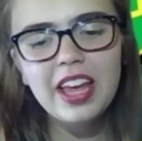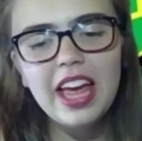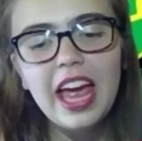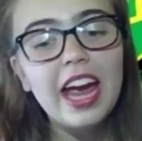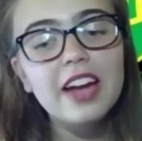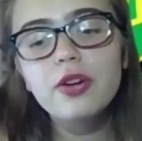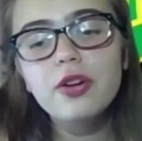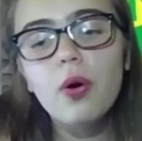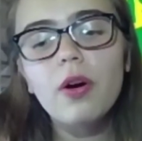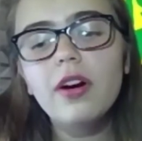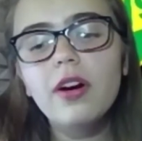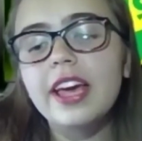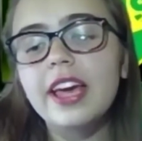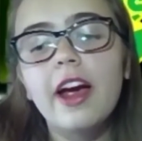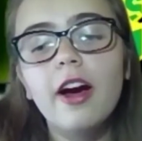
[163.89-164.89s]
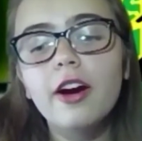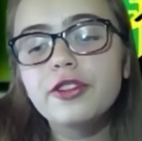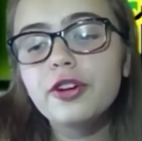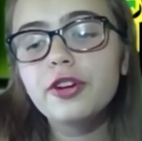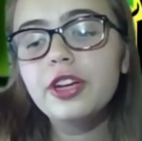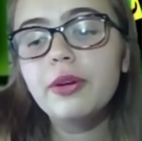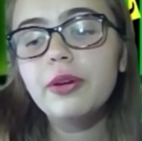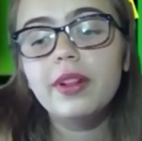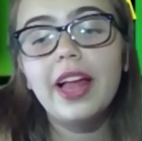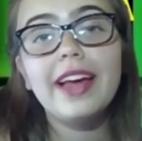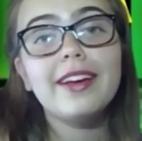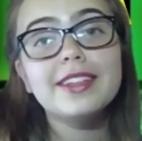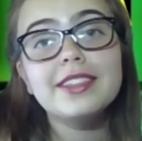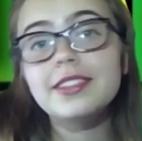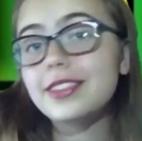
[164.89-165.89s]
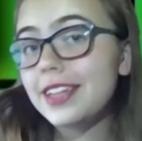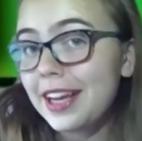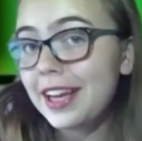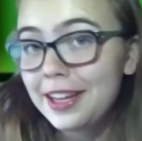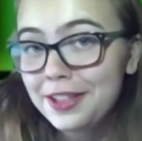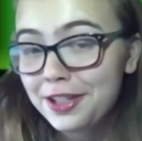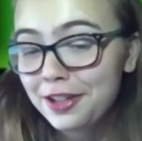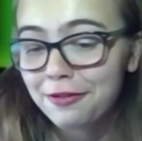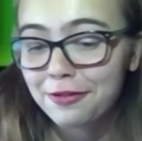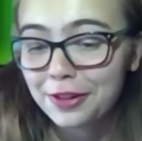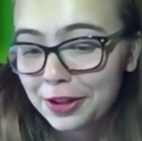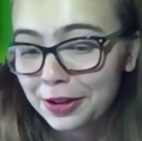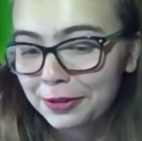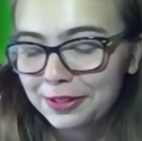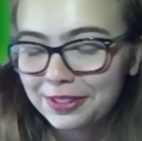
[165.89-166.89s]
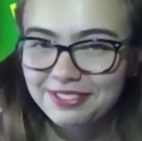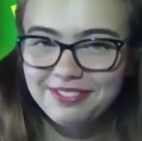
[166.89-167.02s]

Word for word: and or a character you would like us to interview.